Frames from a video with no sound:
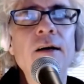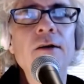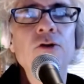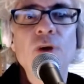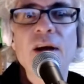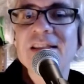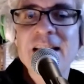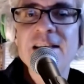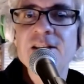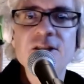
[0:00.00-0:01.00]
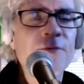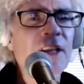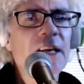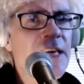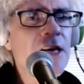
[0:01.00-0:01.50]
transcendence of
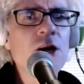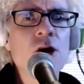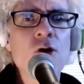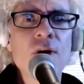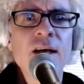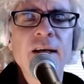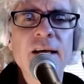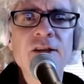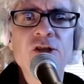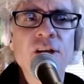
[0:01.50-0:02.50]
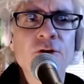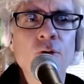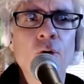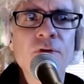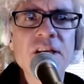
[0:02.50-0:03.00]
the ego in
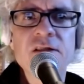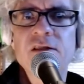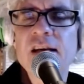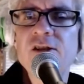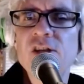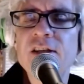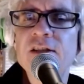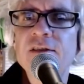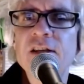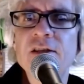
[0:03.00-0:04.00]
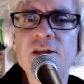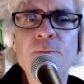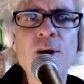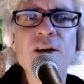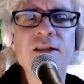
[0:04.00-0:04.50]
general. These teachings and these
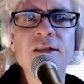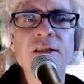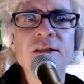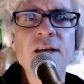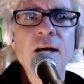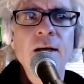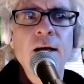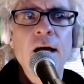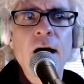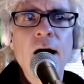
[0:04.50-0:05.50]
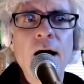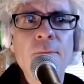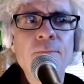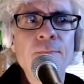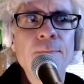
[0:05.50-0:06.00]
experiences
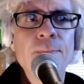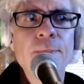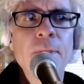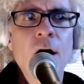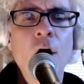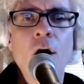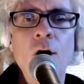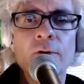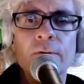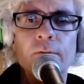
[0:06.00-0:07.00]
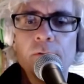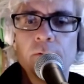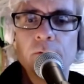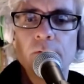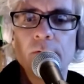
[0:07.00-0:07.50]
are
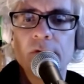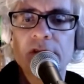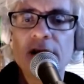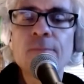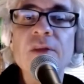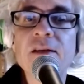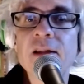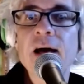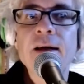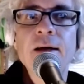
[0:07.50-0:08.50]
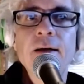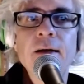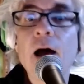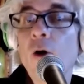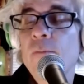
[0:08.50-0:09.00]
something that
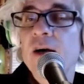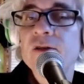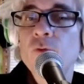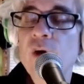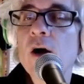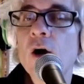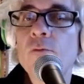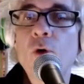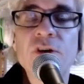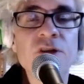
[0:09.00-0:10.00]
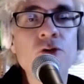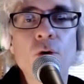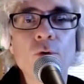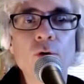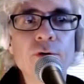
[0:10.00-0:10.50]
help us. We are born
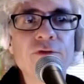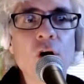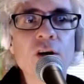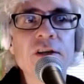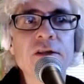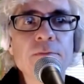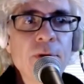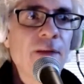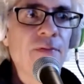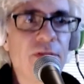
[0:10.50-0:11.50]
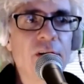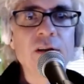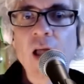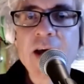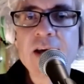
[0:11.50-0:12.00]
into a world of darkness, but the
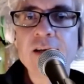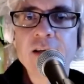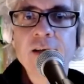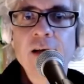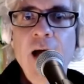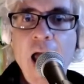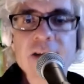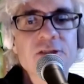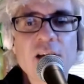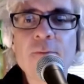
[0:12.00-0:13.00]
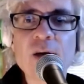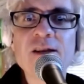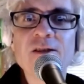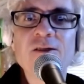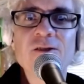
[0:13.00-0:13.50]
light has come
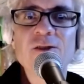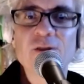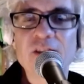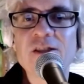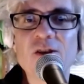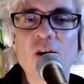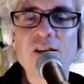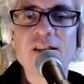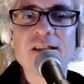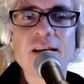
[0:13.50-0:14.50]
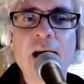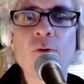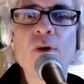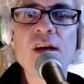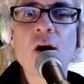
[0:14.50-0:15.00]
into this darkness,
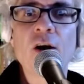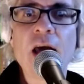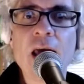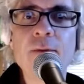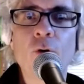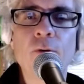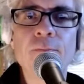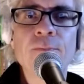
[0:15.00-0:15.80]
and we are able